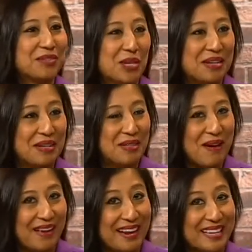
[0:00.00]
shocking
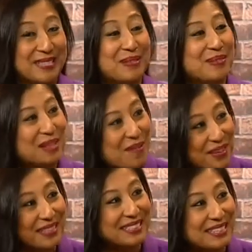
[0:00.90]
the audience, you
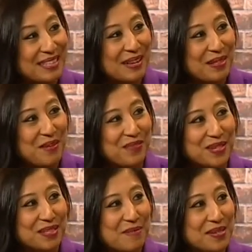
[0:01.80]
definitely did that in the
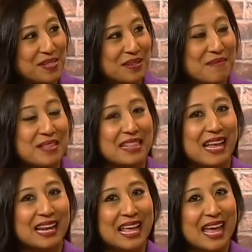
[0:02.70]
first episode. I mean,
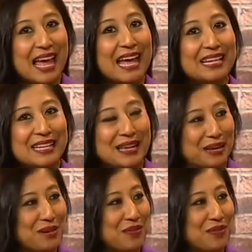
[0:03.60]
that ending, I don't know